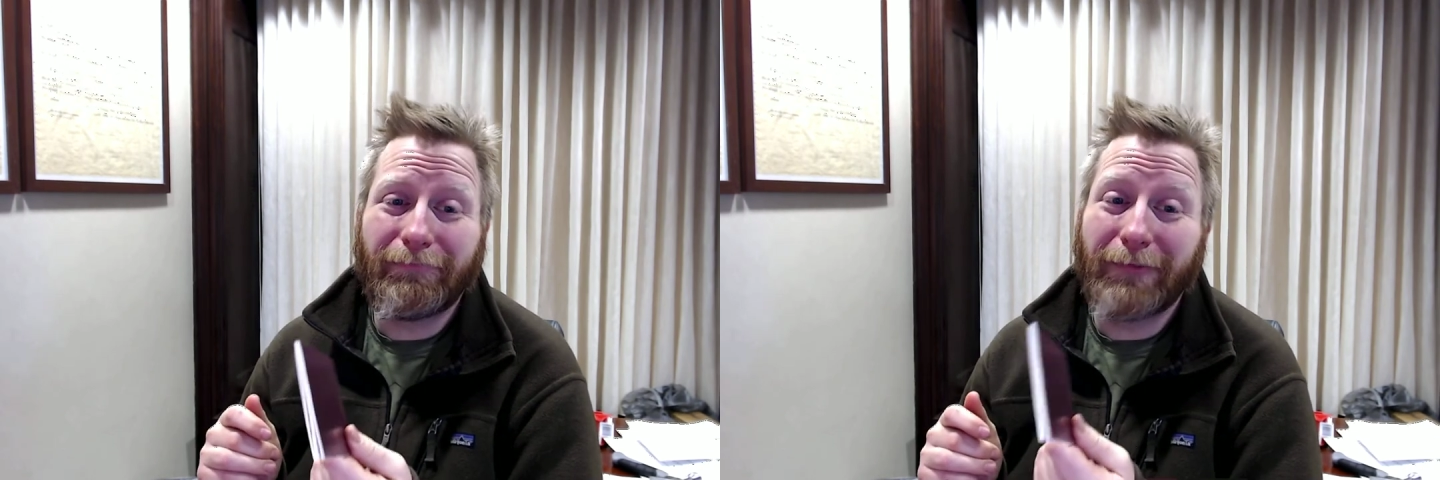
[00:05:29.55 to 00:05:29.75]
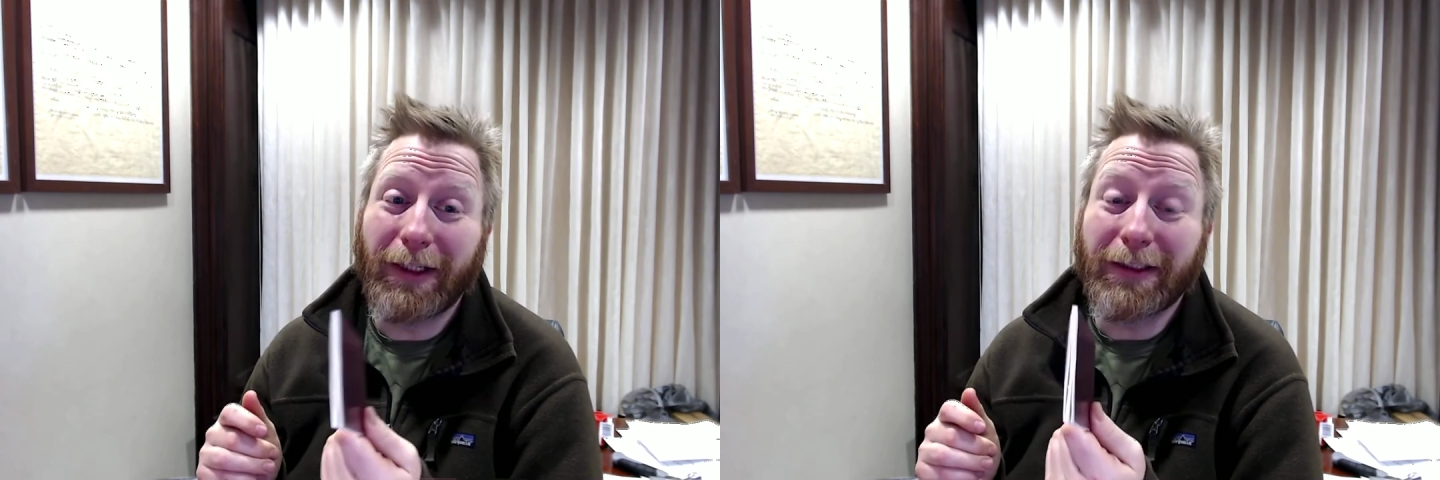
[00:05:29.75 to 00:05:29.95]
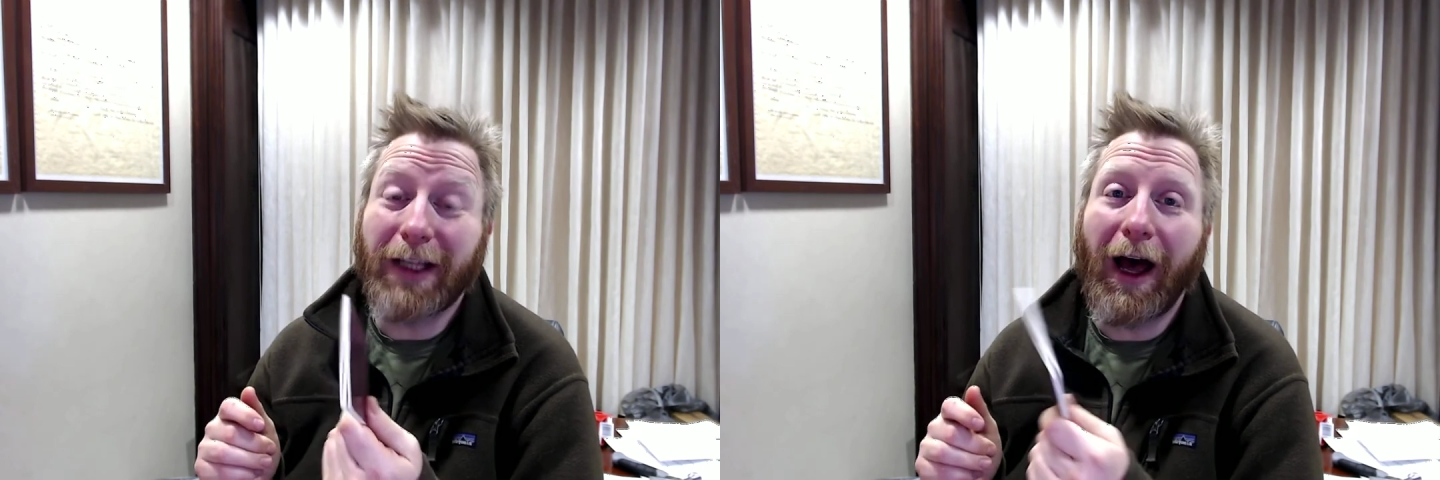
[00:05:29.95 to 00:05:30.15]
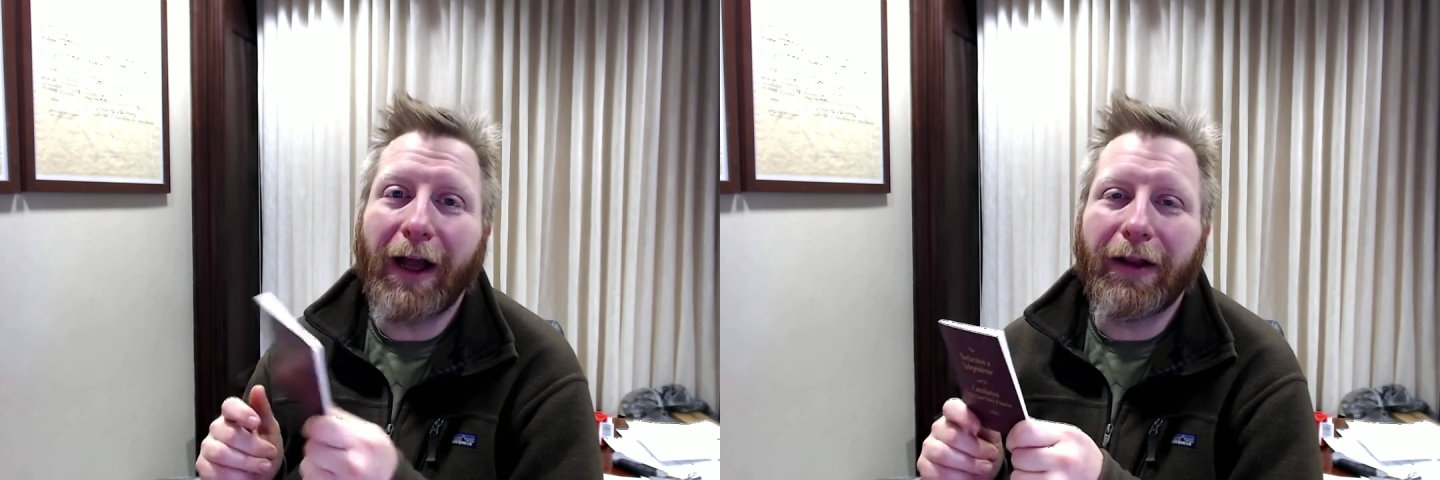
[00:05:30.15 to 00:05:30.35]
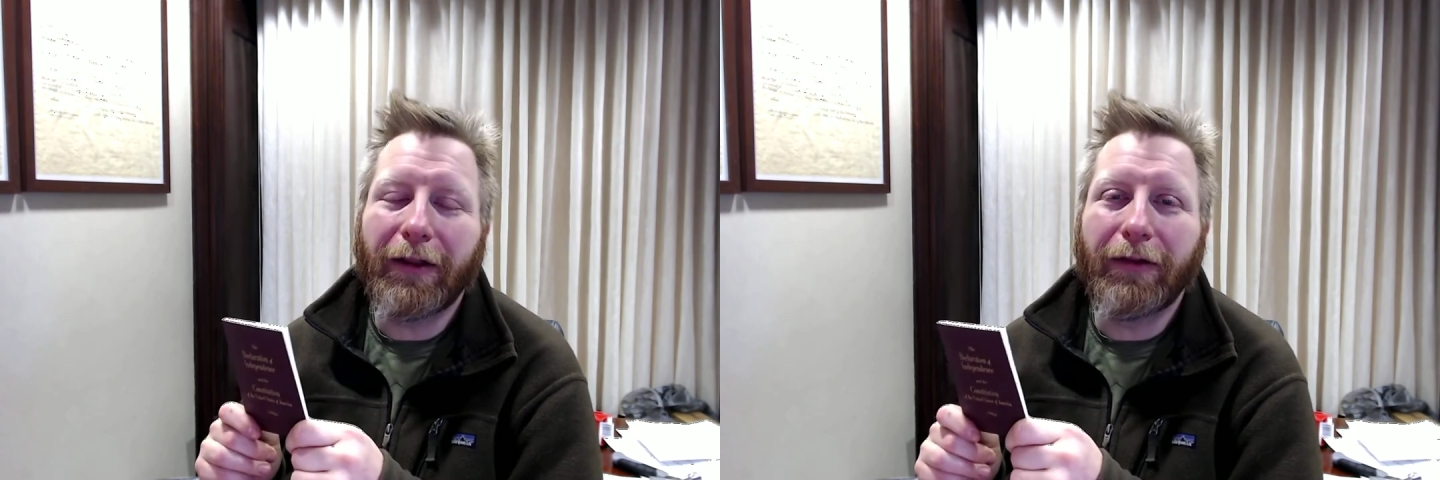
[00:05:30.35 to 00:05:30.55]
decide
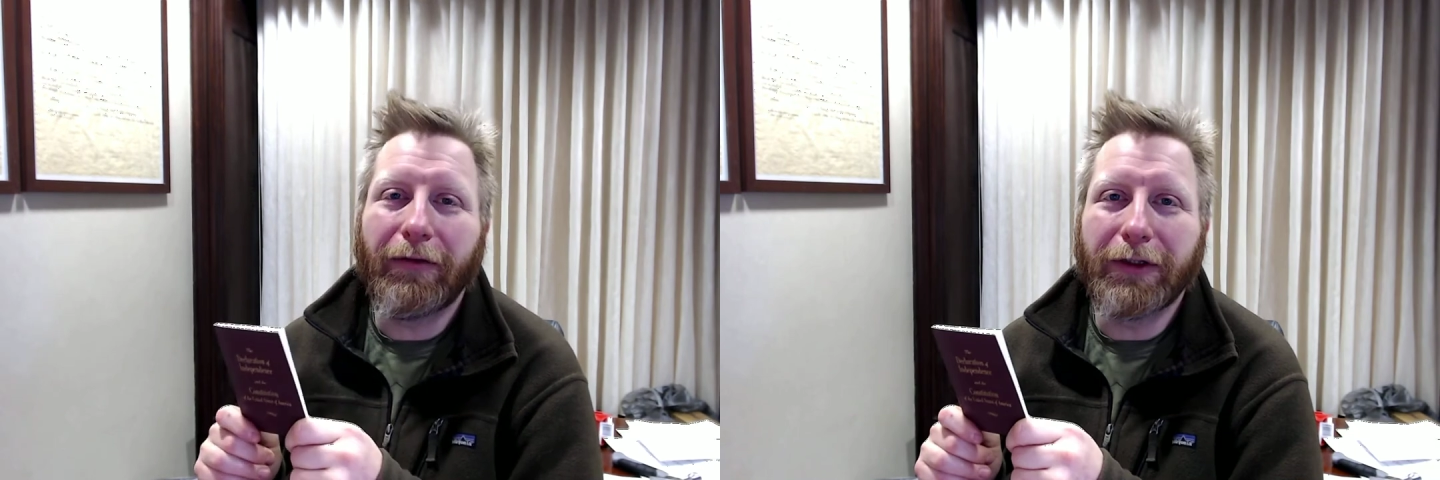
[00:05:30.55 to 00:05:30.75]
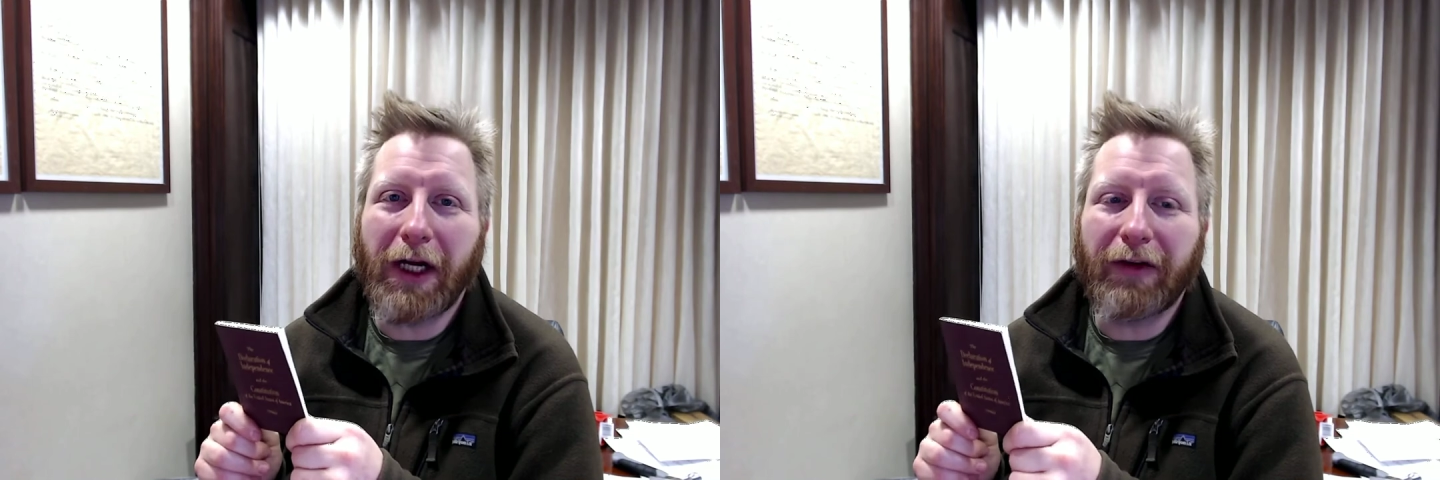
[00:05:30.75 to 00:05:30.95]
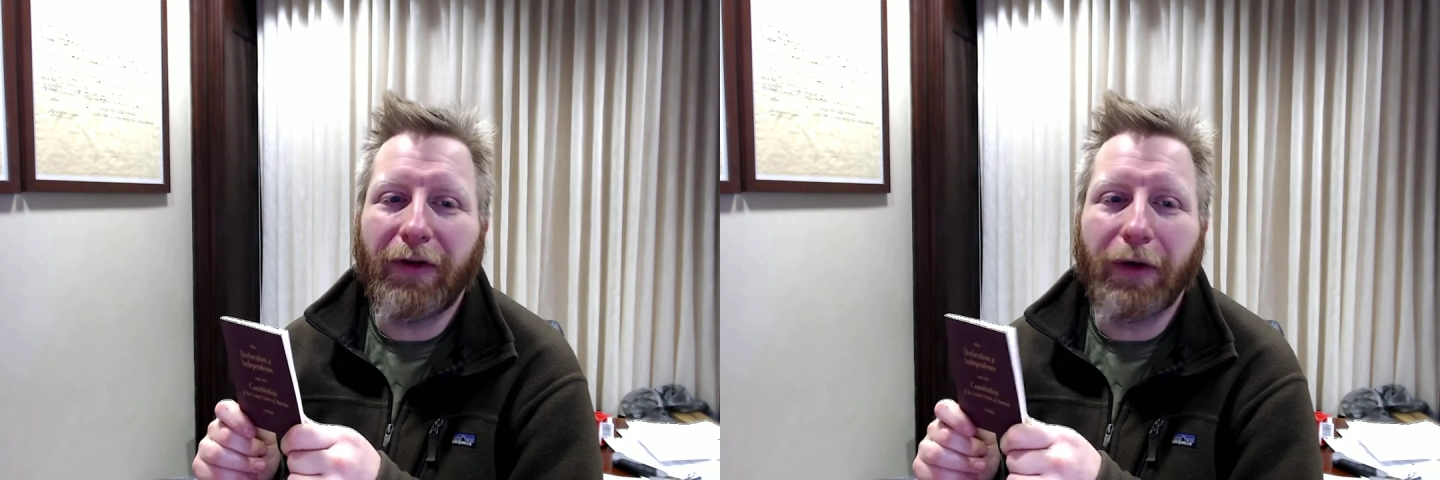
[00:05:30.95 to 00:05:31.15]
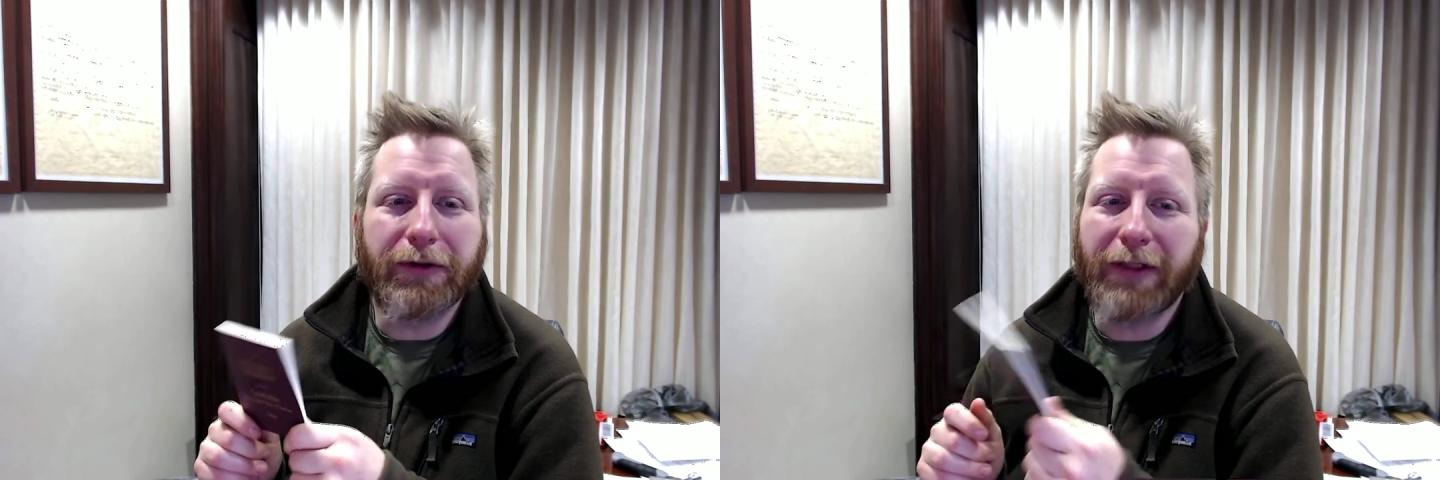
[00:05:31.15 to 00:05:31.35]
to reject votes.